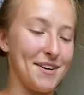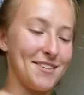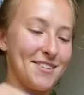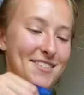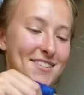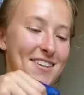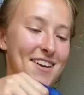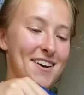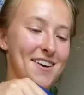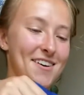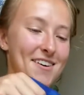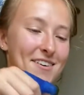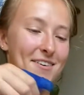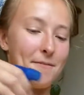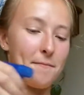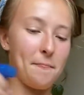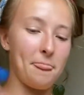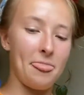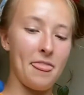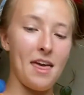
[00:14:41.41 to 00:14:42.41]
So,
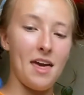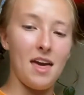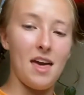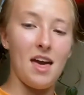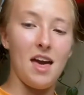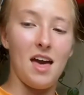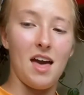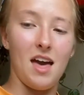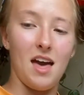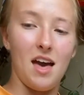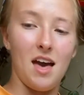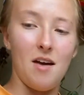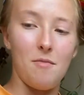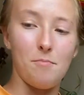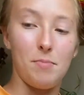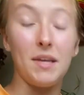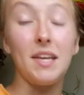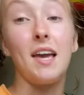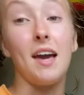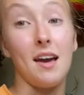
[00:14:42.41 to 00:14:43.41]

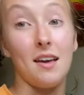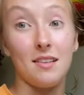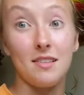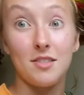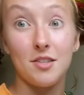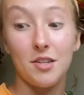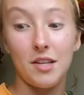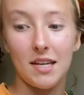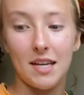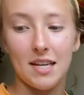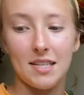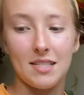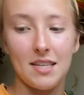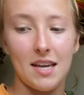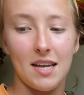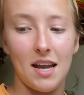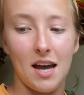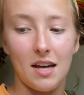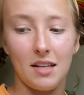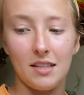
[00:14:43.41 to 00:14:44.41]
but yeah, so like I said,
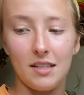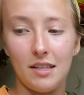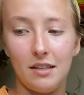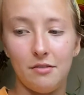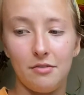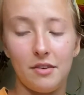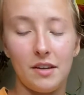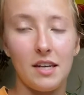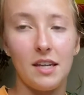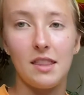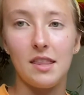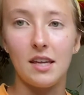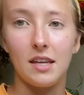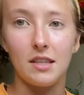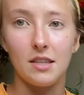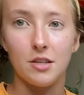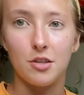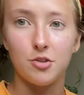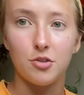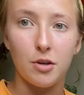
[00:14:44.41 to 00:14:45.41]
I'll leave anything in the
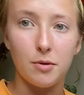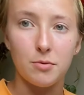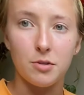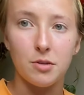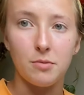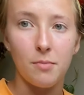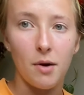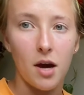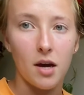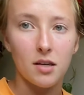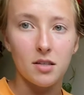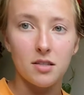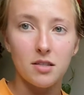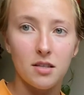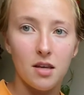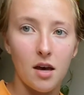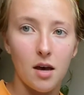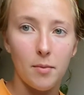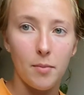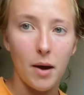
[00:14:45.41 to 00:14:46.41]
description box
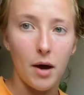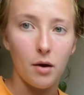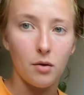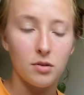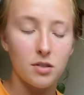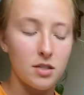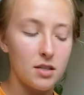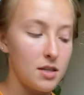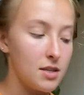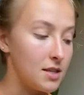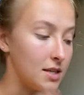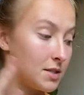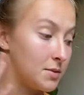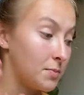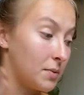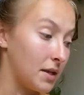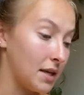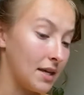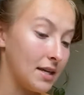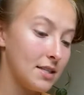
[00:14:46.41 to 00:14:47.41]
about this
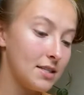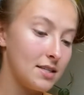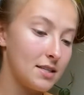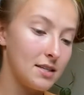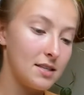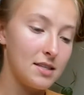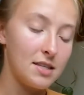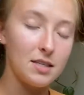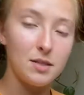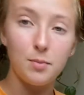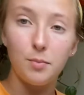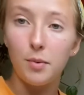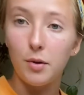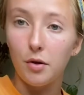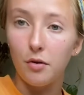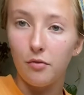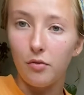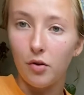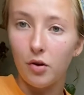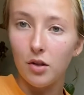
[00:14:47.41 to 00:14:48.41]
plant, this
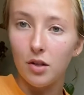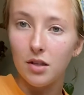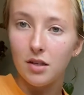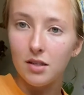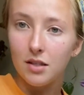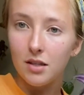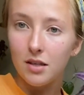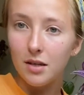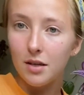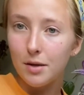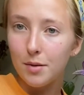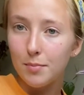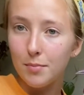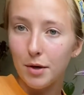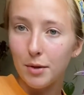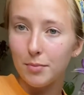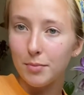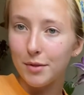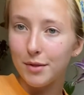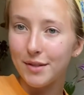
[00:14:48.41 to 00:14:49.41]
beautiful
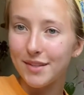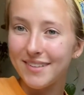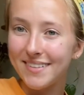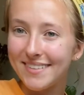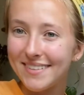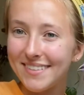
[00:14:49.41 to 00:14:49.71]
purple